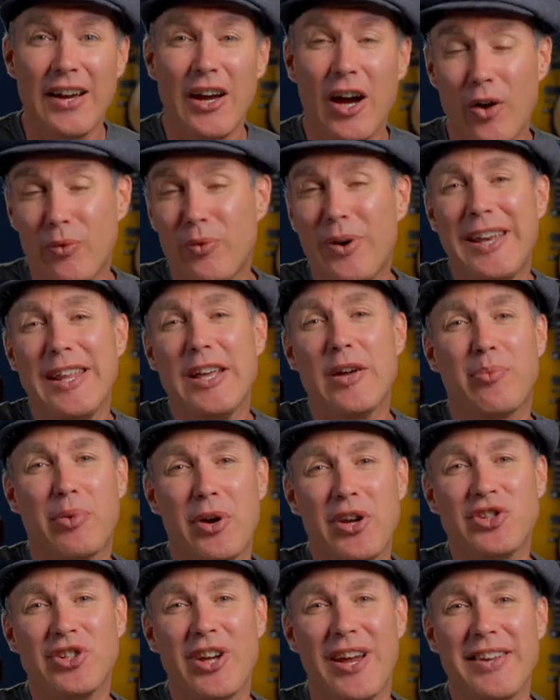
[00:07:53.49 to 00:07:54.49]
I really
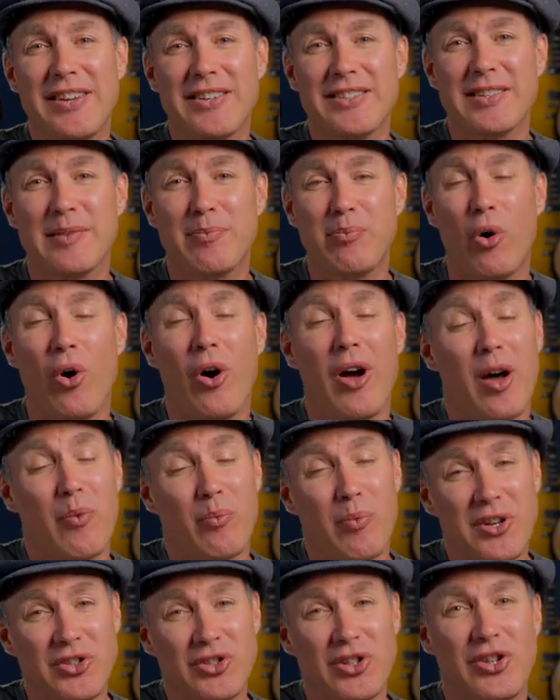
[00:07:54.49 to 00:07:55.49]
appreciate your support and
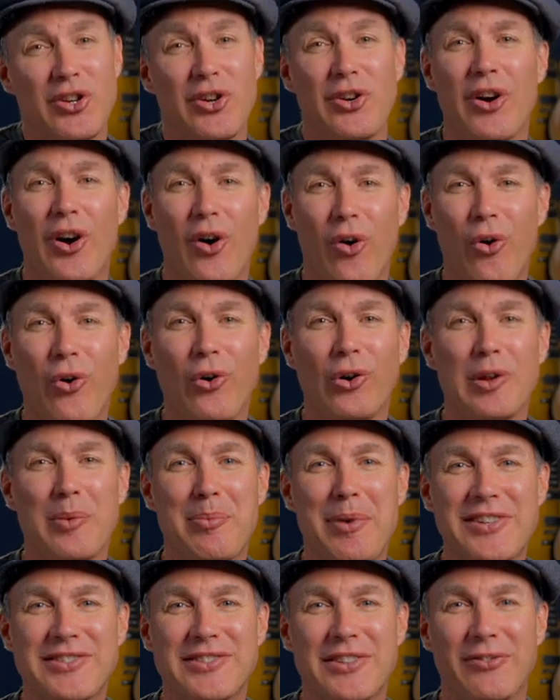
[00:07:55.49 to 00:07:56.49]
wishing you all the
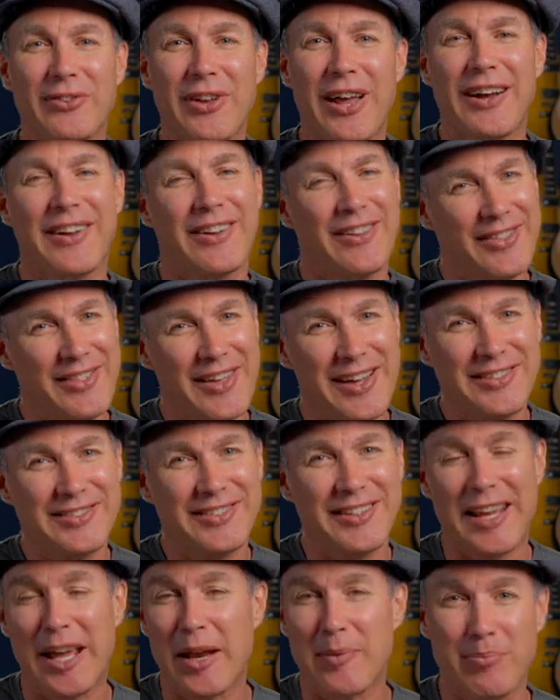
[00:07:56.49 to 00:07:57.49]
best of luck. Thanks
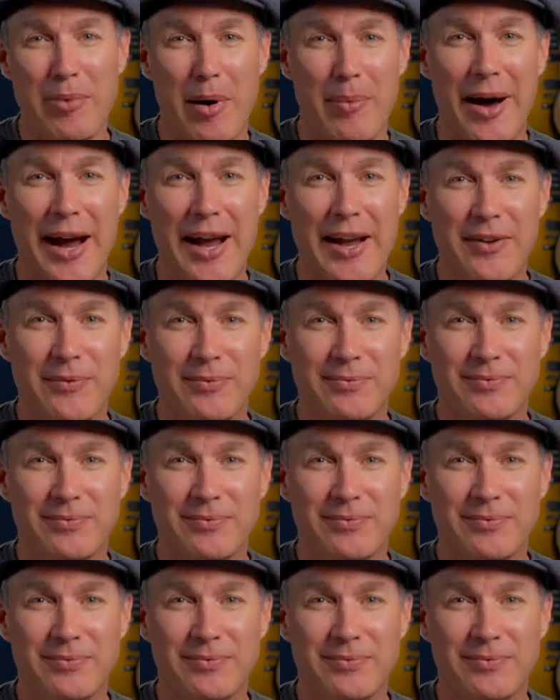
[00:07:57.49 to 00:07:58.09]
again. Bye-bye.